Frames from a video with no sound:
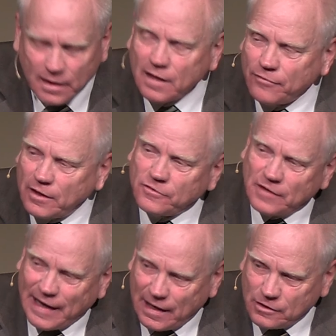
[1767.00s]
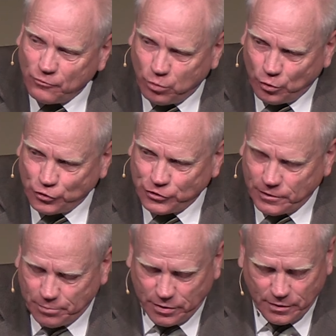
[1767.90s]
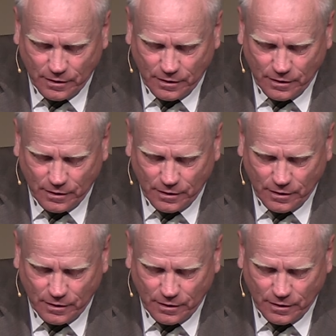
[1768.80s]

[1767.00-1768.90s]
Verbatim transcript: Giving is an act of worship,